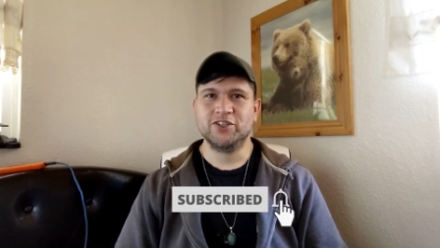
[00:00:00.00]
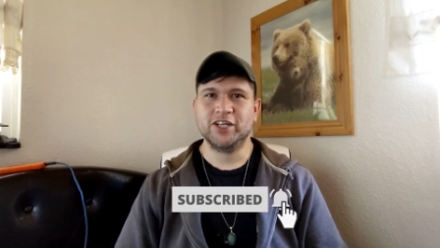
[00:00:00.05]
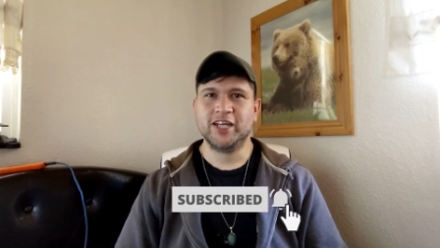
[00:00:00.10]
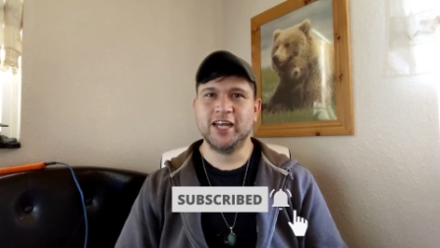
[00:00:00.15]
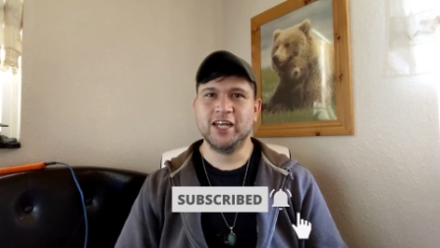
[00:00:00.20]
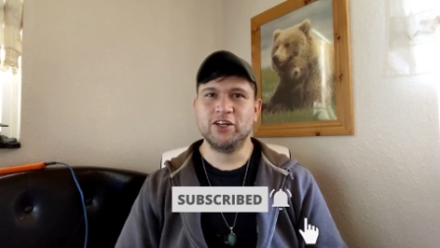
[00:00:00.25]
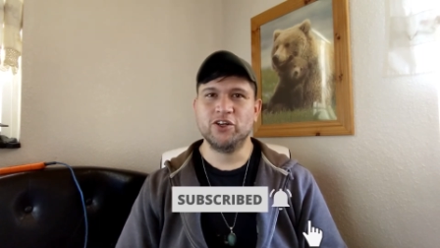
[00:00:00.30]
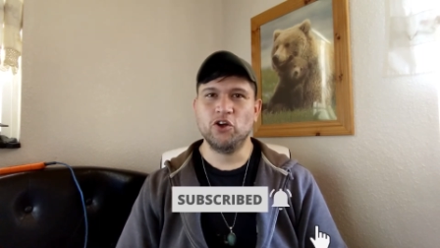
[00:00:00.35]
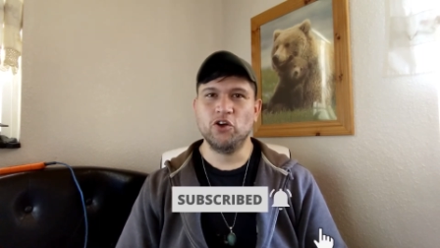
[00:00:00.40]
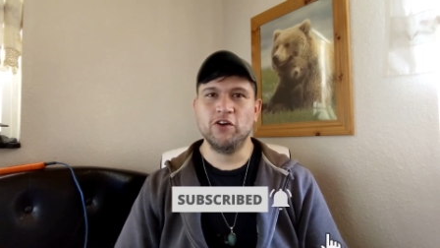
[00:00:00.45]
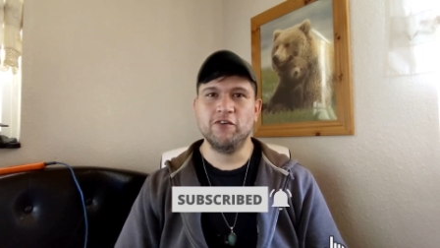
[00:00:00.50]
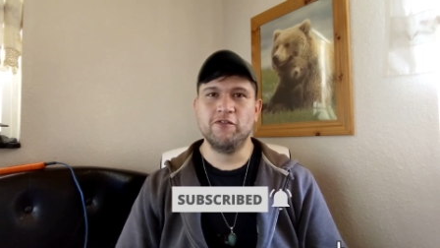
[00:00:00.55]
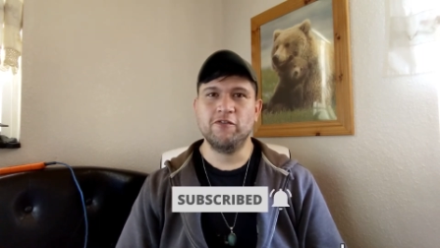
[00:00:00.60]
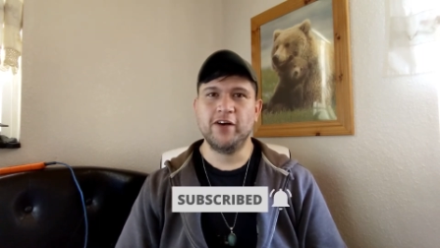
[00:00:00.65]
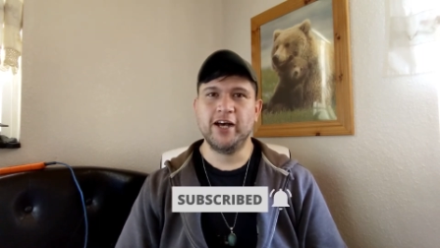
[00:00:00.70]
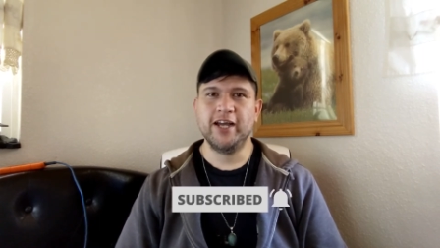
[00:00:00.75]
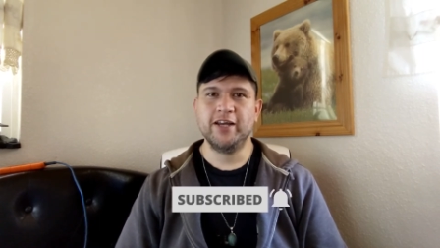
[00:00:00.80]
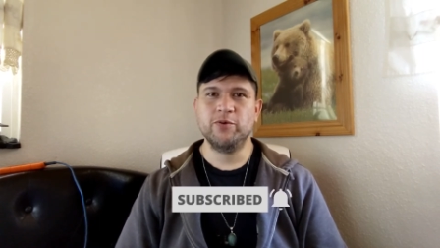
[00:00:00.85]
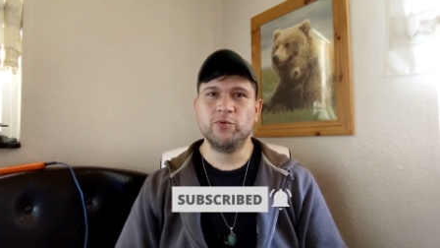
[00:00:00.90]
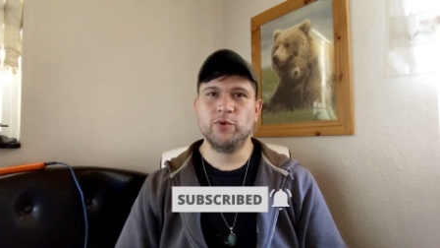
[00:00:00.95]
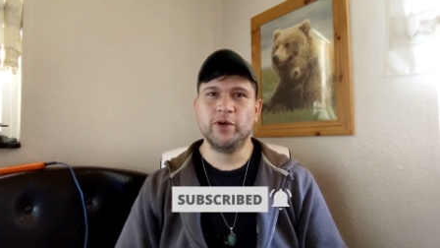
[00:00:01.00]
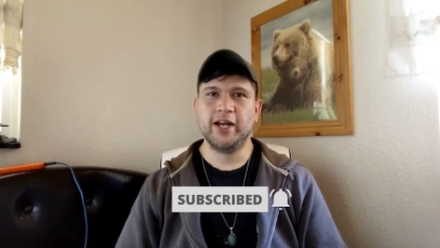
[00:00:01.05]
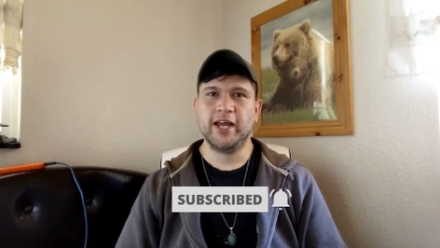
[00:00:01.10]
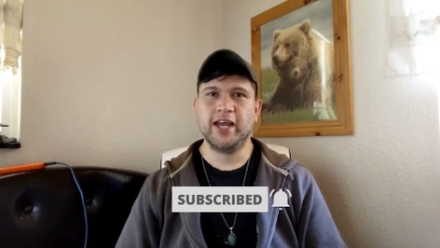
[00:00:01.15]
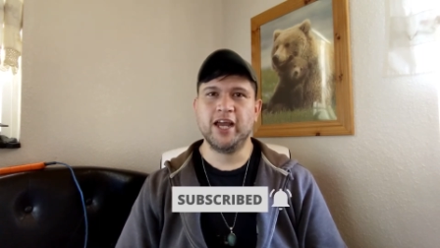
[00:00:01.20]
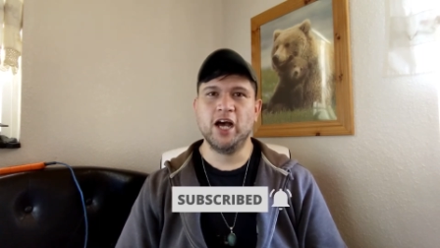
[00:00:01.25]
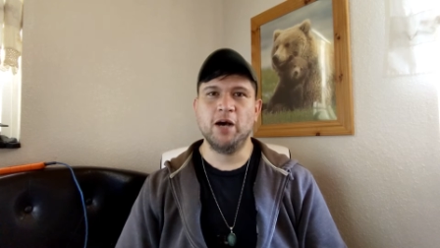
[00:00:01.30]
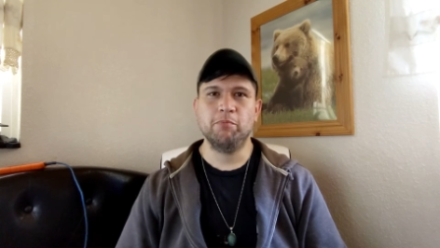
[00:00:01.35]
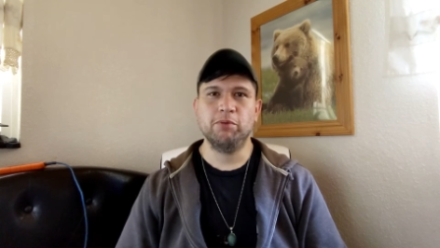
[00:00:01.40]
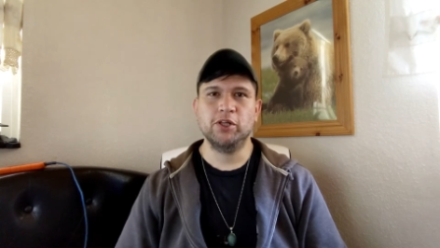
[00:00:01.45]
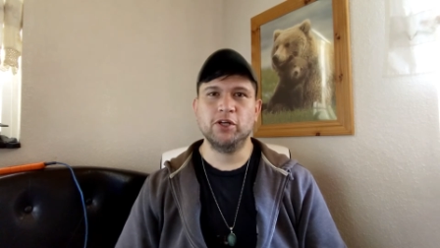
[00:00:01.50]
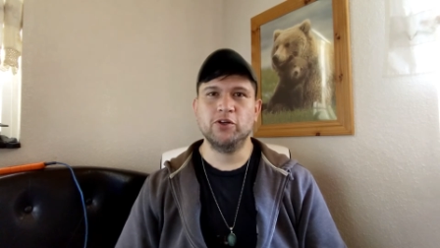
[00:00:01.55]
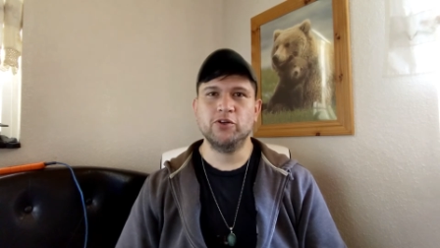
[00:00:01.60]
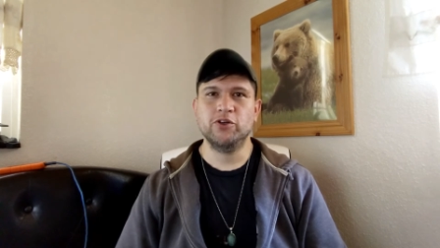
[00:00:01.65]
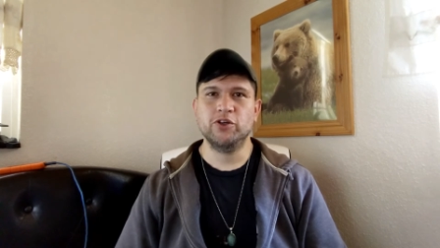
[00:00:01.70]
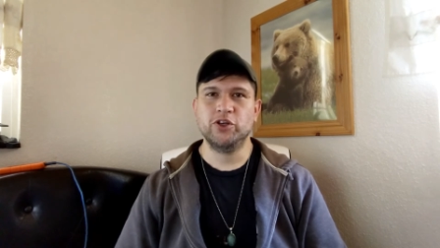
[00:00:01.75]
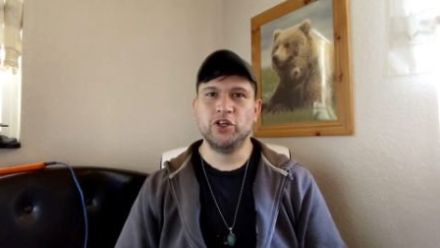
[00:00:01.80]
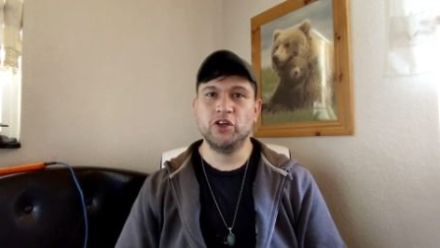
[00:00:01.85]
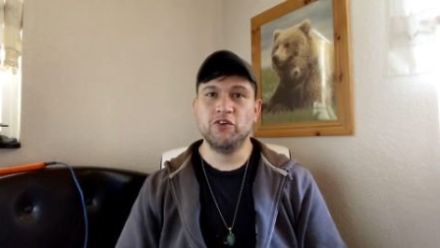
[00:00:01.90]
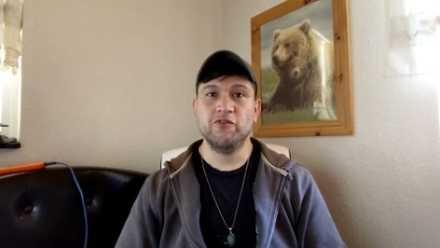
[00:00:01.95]
to get notified when I
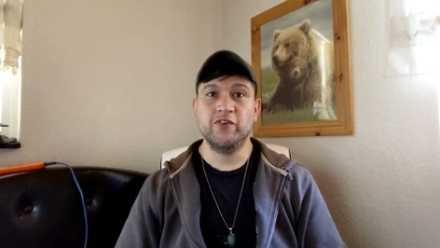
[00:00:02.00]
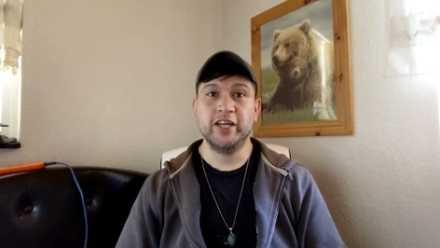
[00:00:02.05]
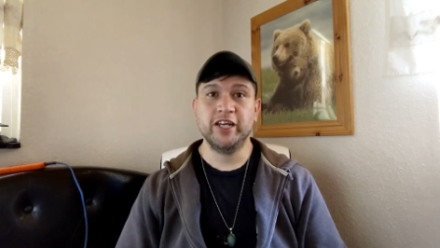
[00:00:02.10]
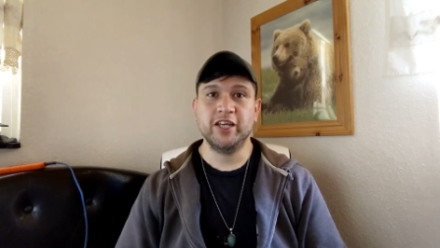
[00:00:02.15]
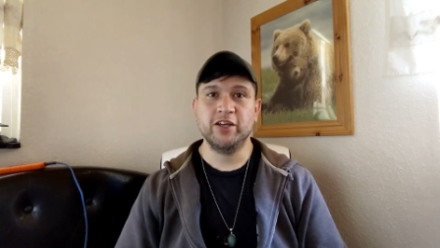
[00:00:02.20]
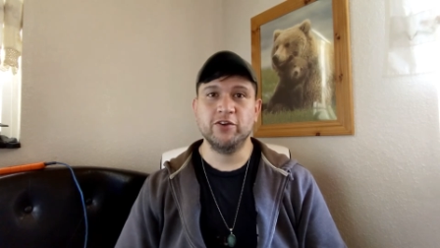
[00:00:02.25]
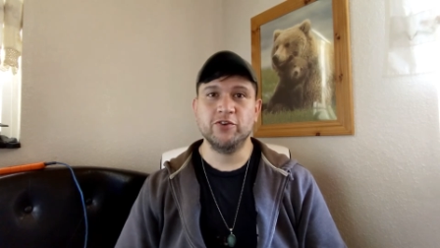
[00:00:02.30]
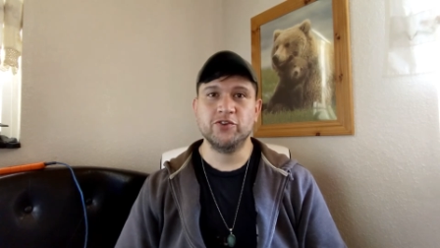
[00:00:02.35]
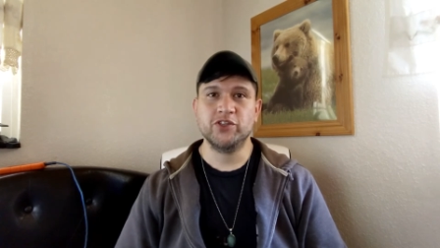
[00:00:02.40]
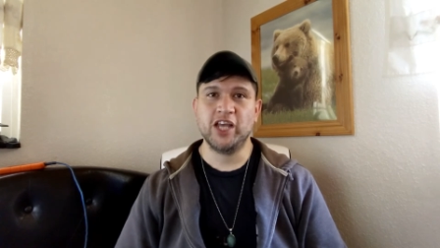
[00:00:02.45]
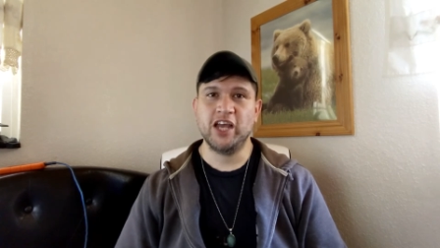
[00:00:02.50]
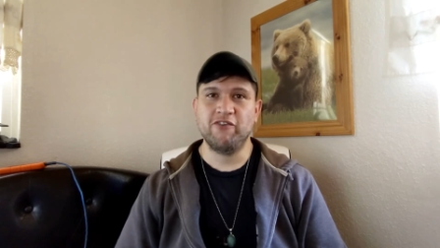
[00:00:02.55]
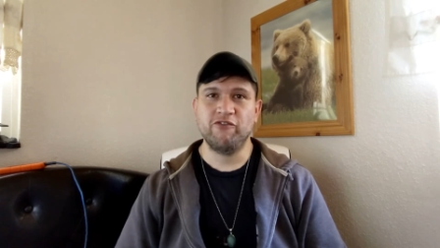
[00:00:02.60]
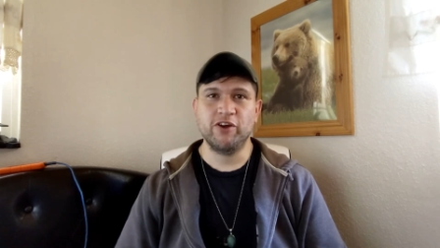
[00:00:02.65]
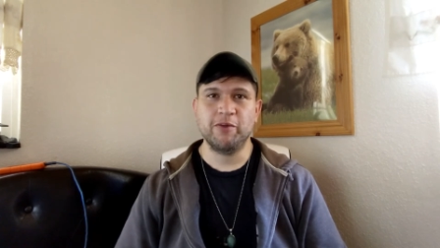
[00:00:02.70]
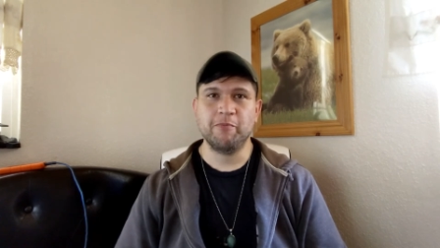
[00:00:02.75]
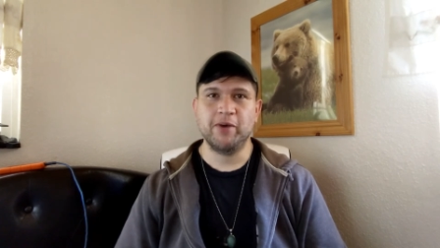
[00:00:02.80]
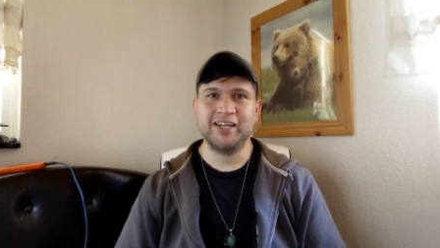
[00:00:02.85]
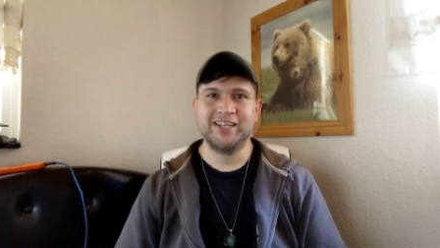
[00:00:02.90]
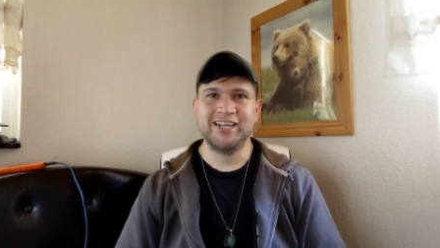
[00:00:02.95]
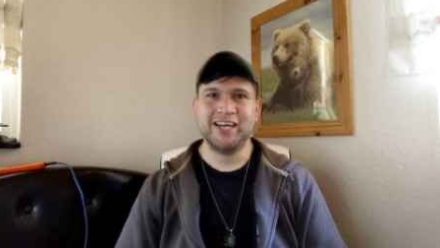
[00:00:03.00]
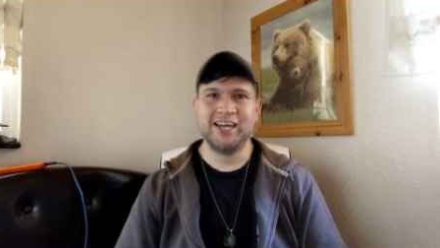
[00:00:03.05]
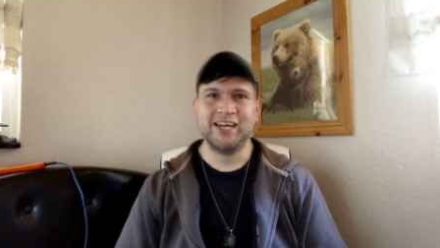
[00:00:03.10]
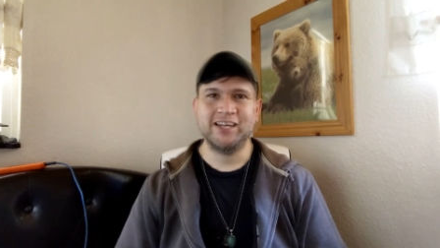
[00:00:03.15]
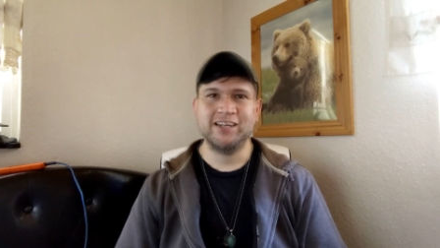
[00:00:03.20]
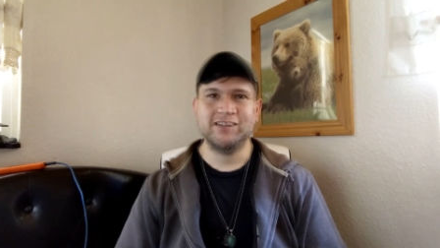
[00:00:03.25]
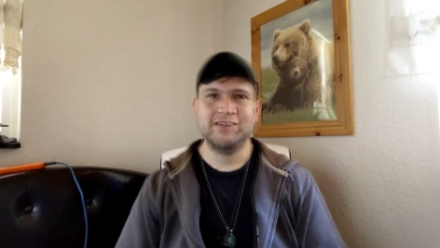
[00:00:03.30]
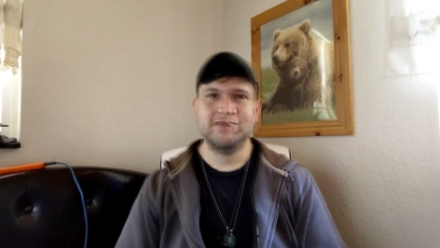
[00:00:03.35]
upload new videos every Monday.